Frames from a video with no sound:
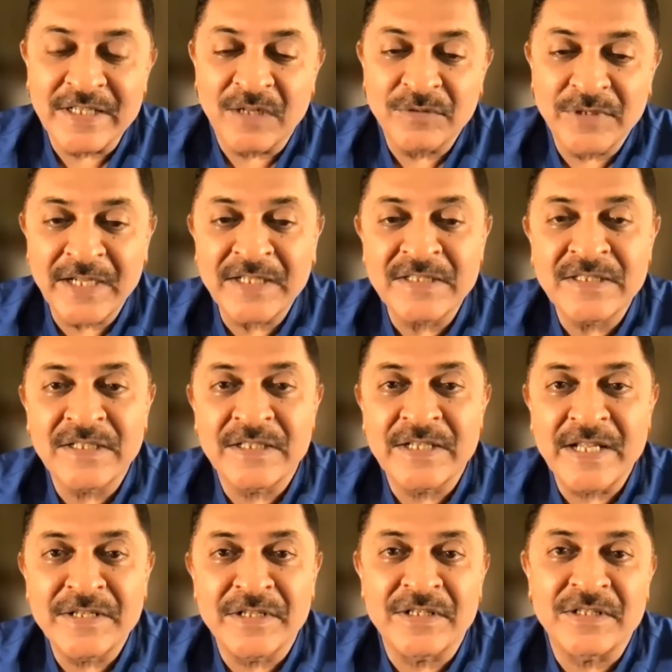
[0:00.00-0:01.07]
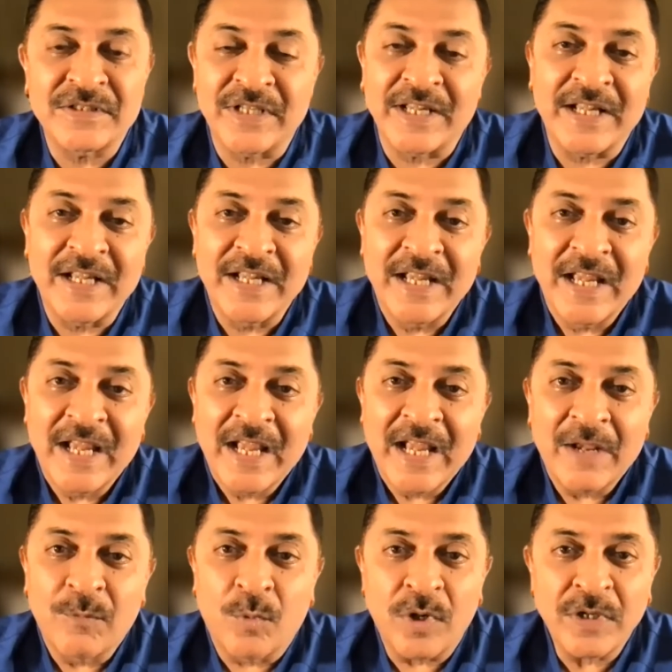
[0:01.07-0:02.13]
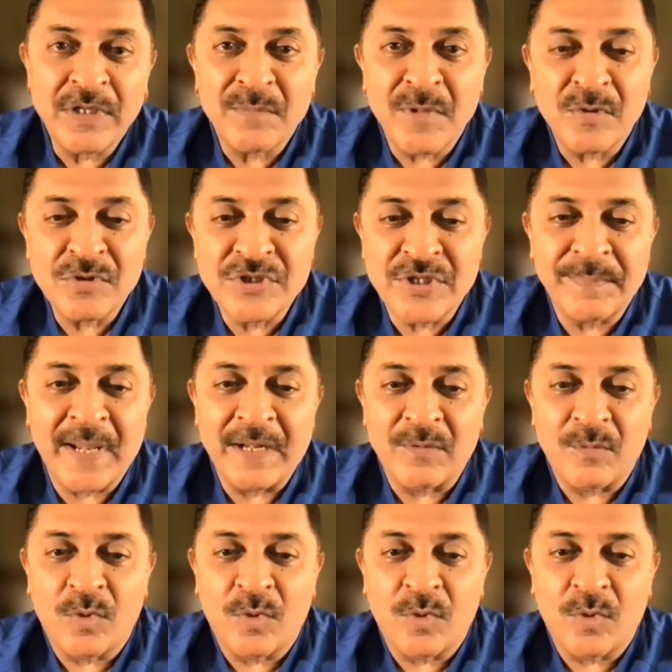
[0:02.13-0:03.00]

Now that is a dangerous thing. What about Japan?